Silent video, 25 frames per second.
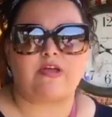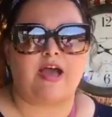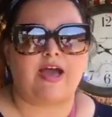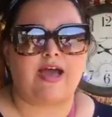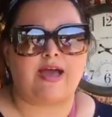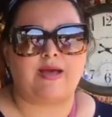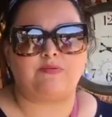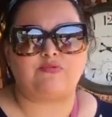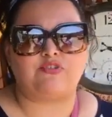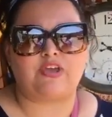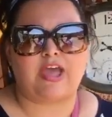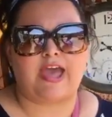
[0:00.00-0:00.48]

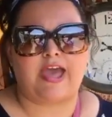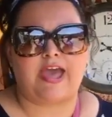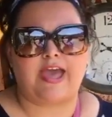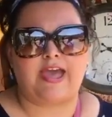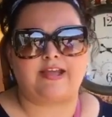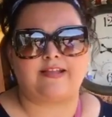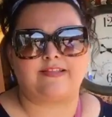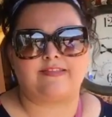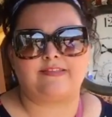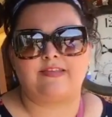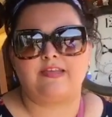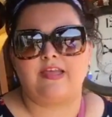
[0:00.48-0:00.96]

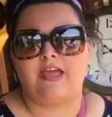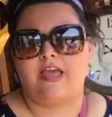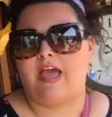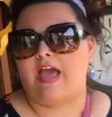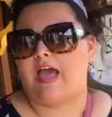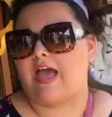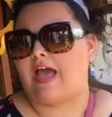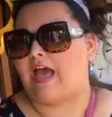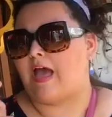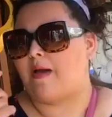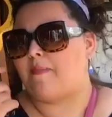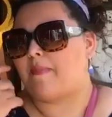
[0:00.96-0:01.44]
object.
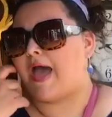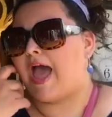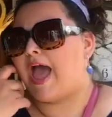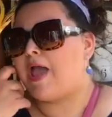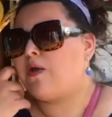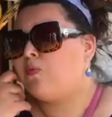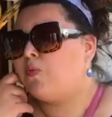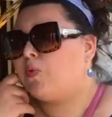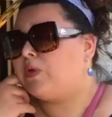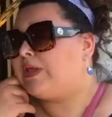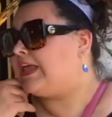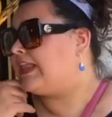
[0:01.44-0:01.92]

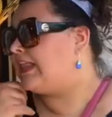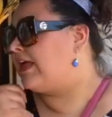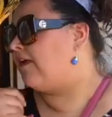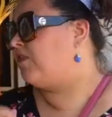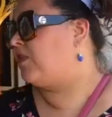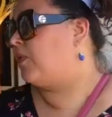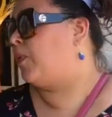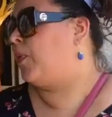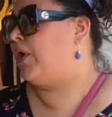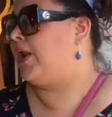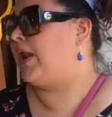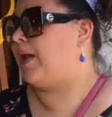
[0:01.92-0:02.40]
I really
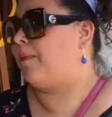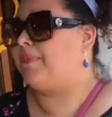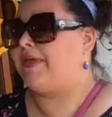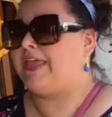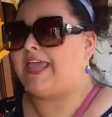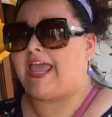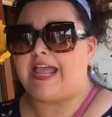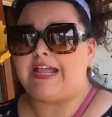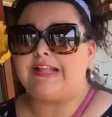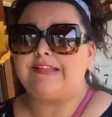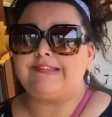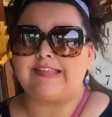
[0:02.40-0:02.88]
love to put up
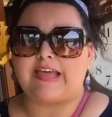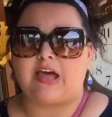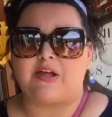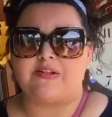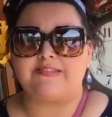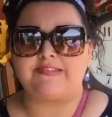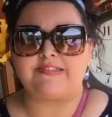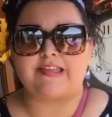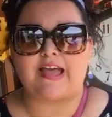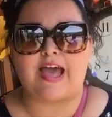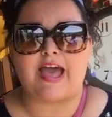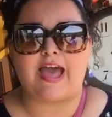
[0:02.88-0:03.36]
gates
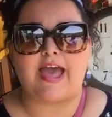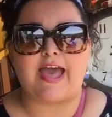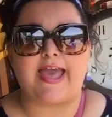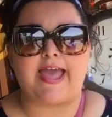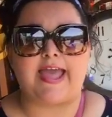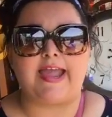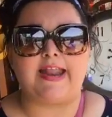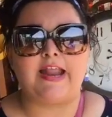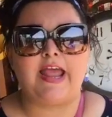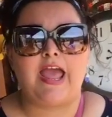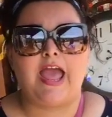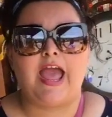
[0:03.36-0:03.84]

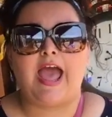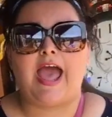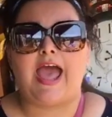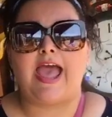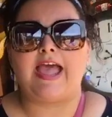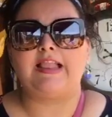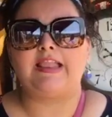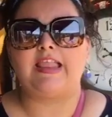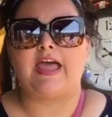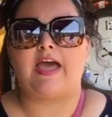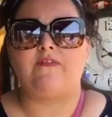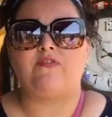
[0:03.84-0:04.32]
outside.
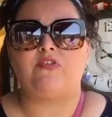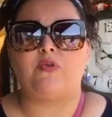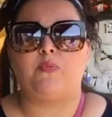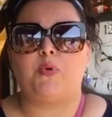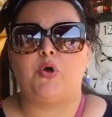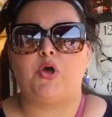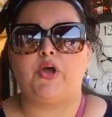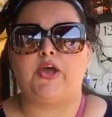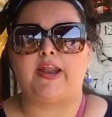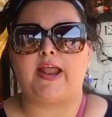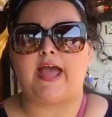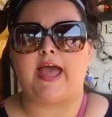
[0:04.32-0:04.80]
I love to
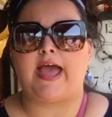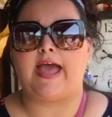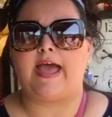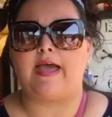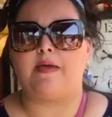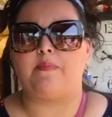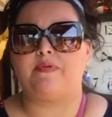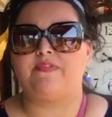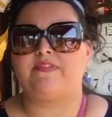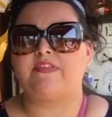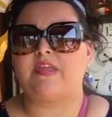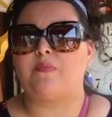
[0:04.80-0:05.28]
put
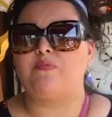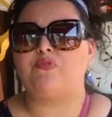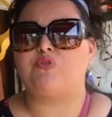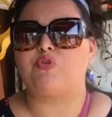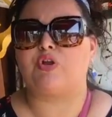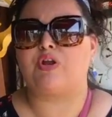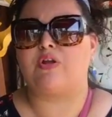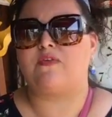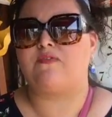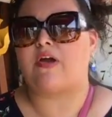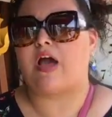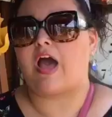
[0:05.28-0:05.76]
up some
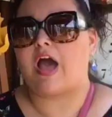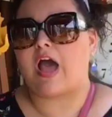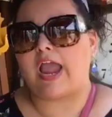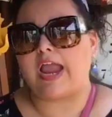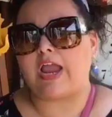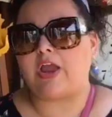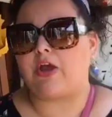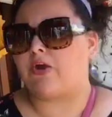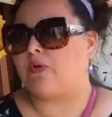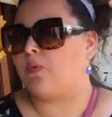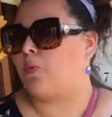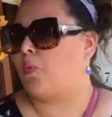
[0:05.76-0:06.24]
sort of
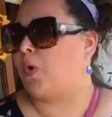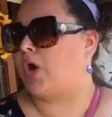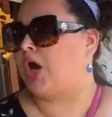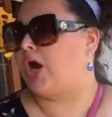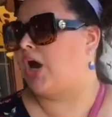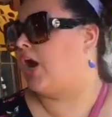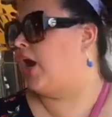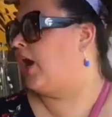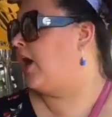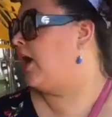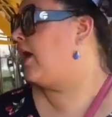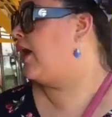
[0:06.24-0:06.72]

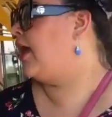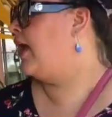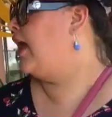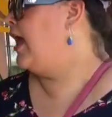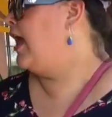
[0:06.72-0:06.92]
ironwork.